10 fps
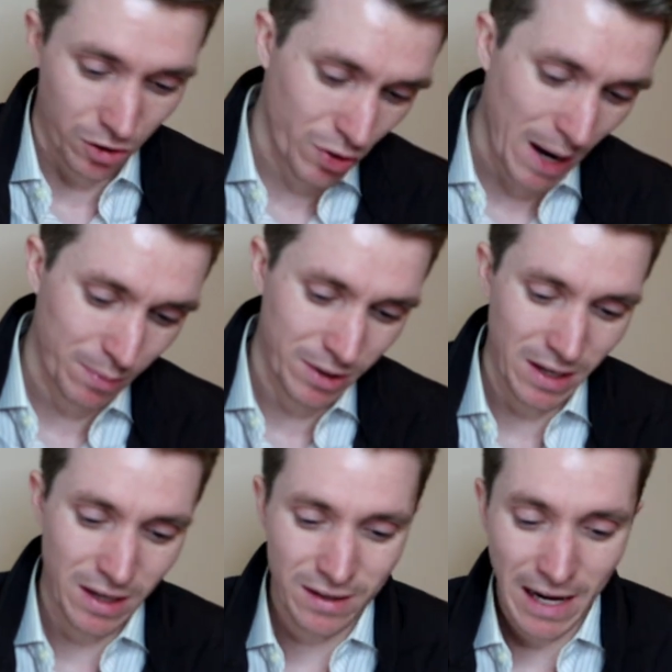
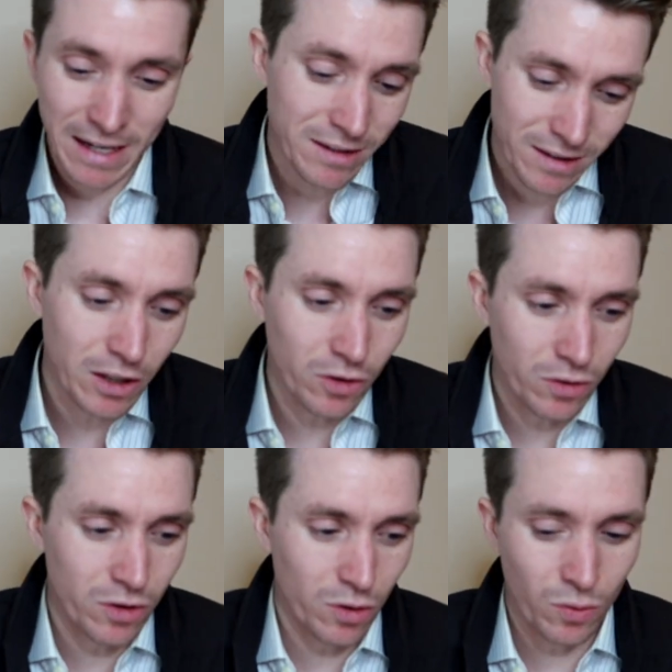straps is I
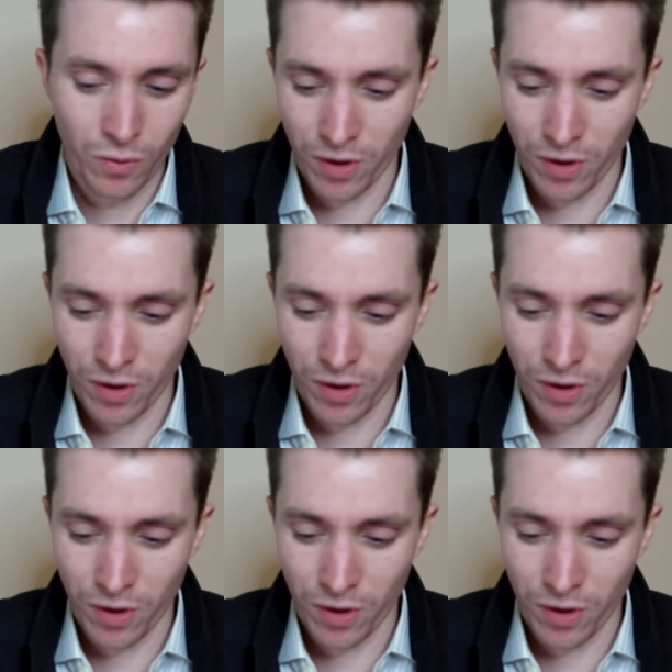still do